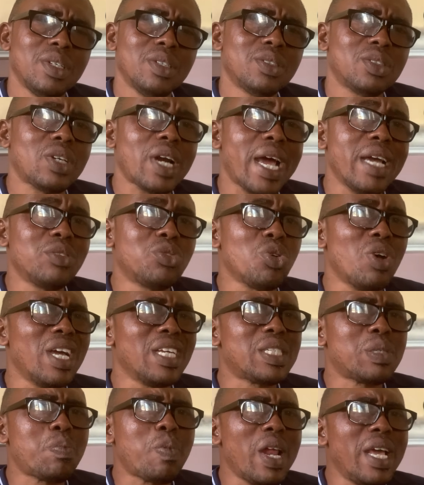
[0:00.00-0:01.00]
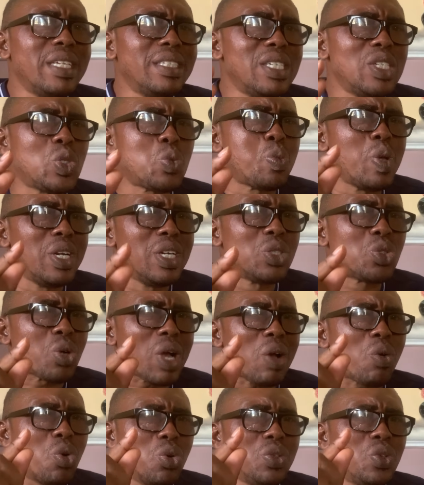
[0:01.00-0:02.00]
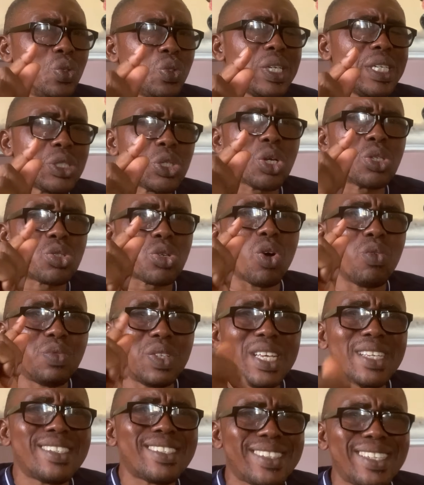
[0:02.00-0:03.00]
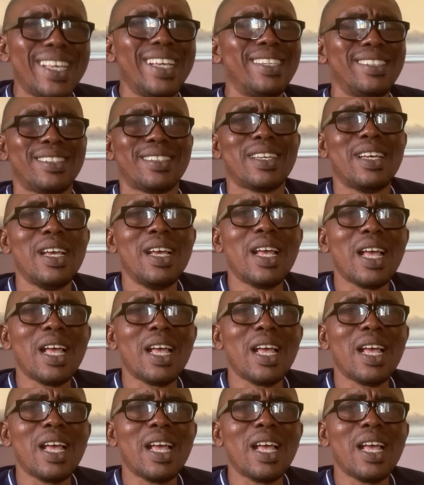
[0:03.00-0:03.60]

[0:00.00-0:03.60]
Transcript: Try to explain the spiritual connotations of these things